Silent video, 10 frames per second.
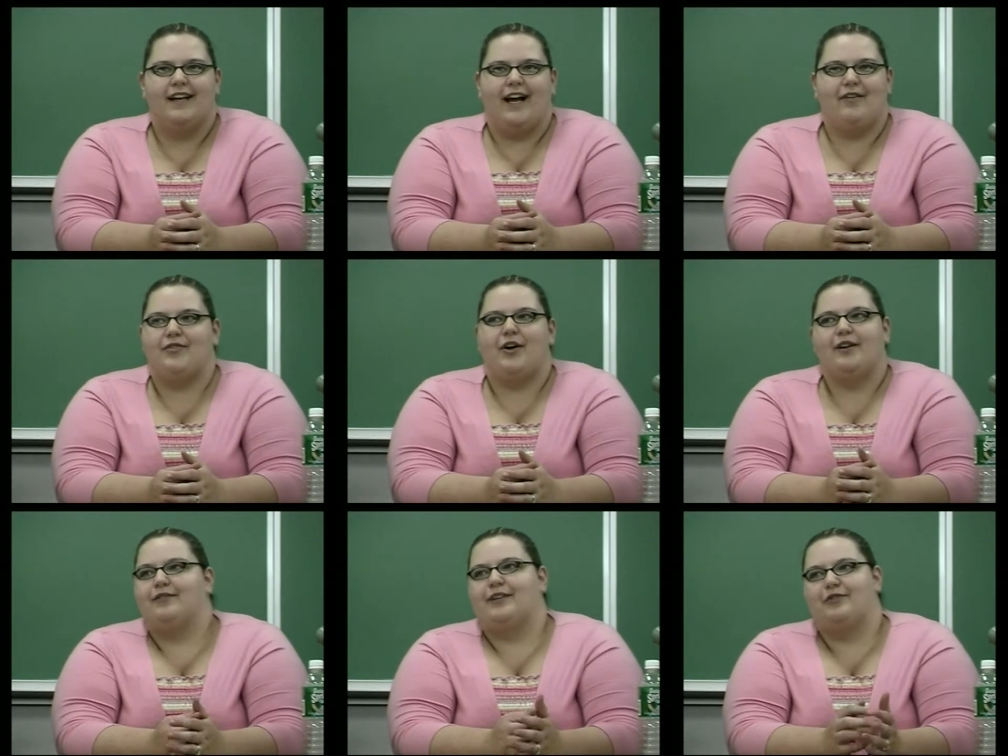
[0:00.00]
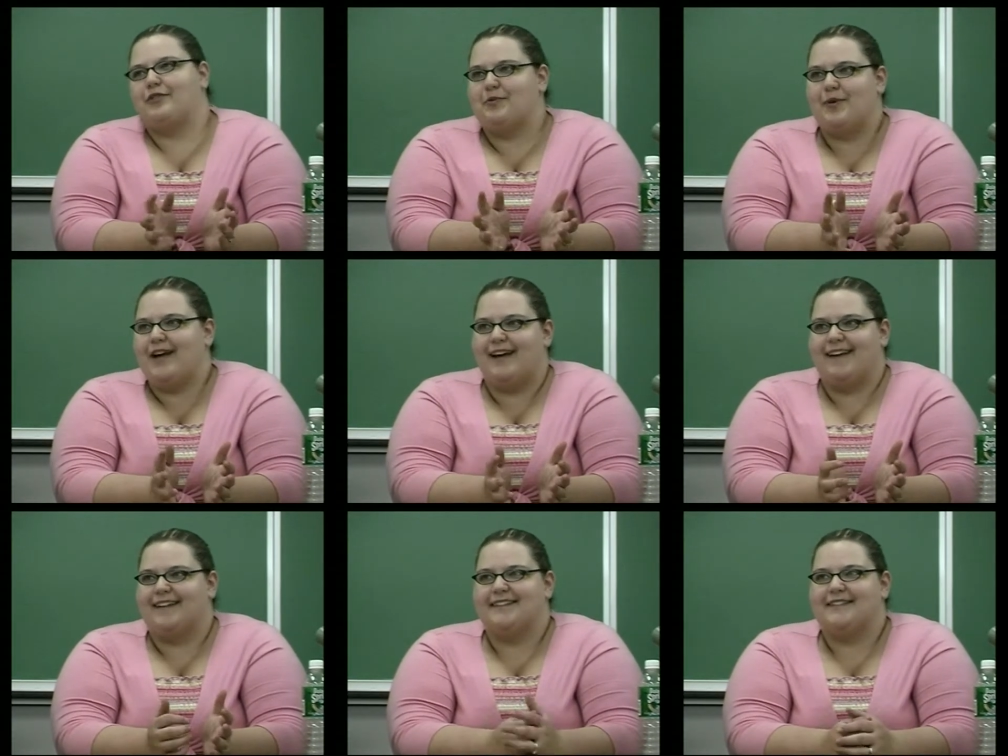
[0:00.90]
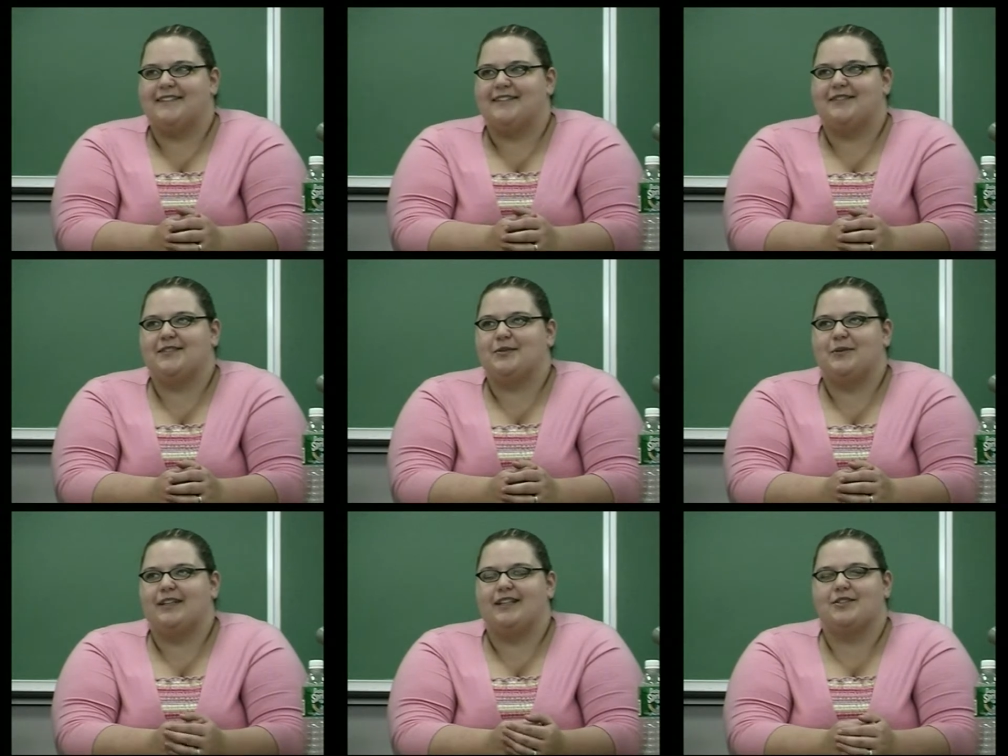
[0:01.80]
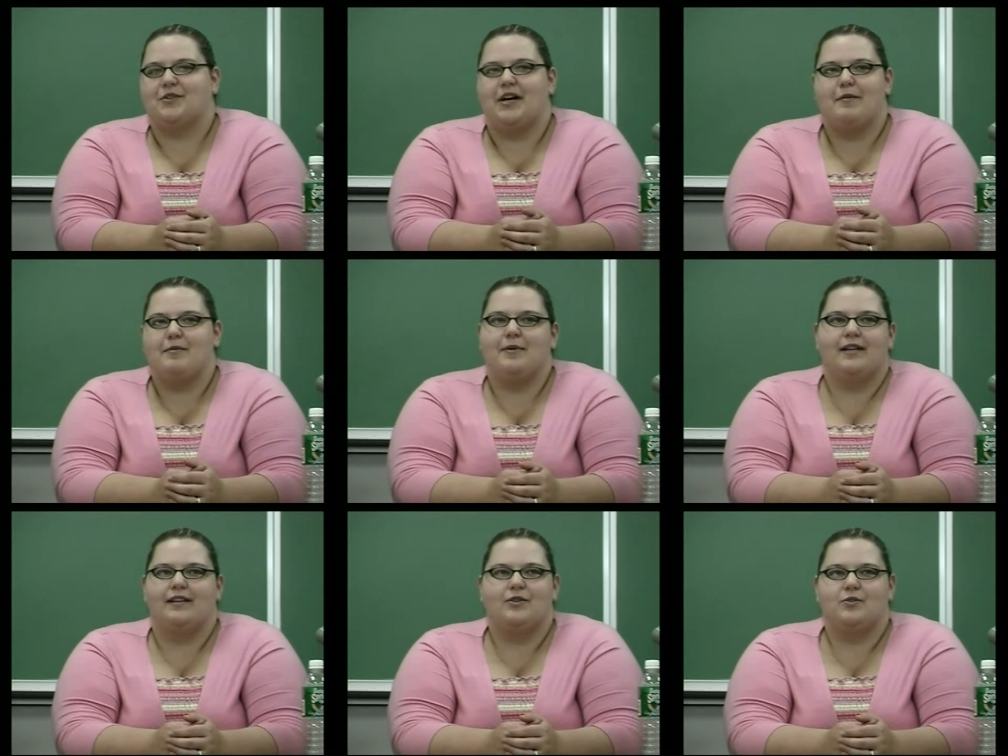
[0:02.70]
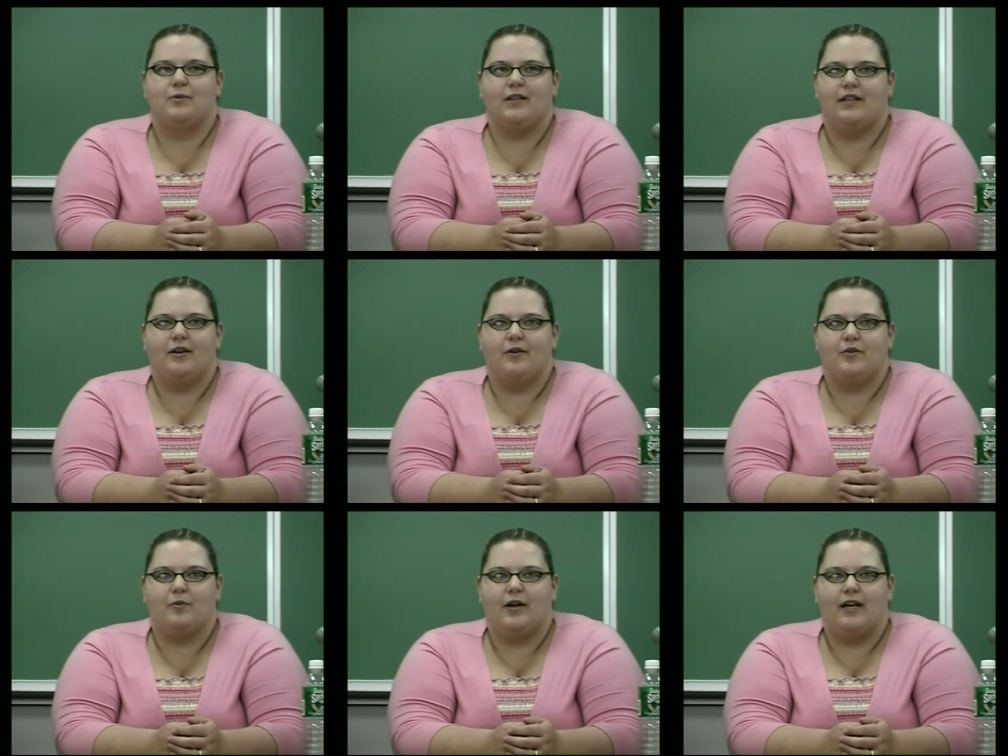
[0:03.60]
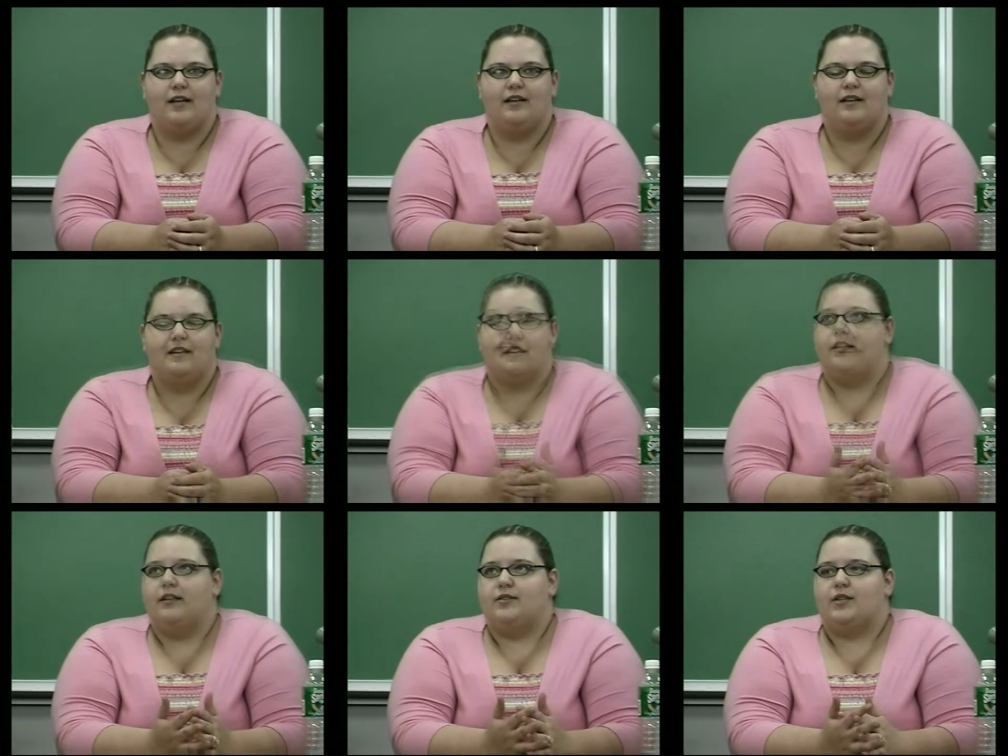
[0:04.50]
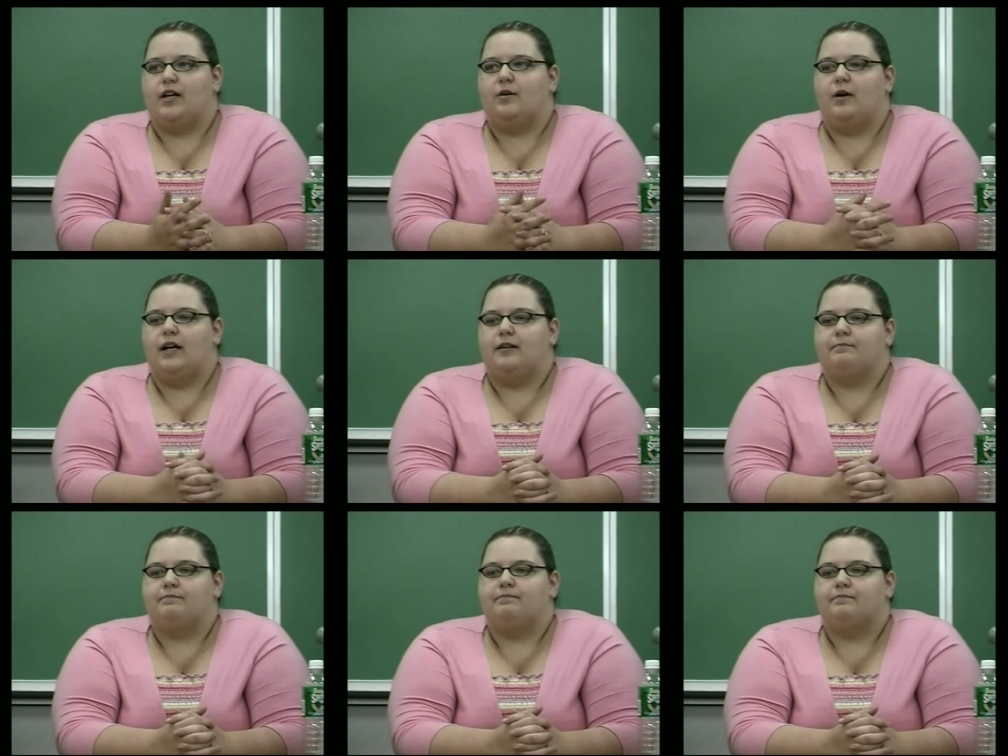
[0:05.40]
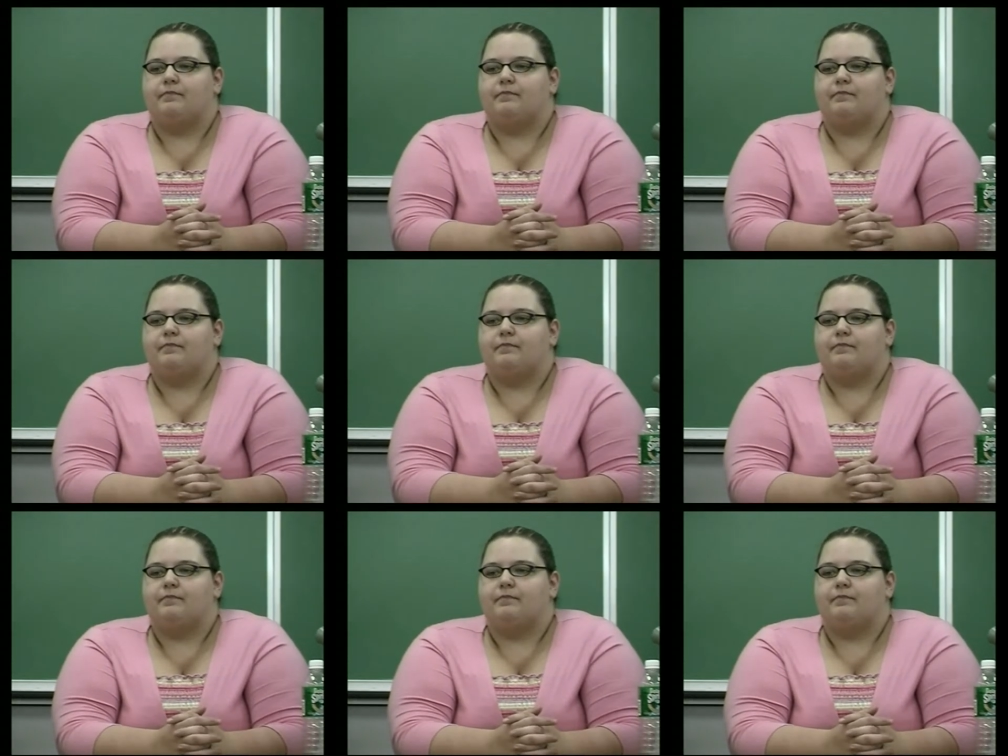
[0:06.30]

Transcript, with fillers: I've thought of a different way to, to really describe it, but it, there's really no other way. So, um,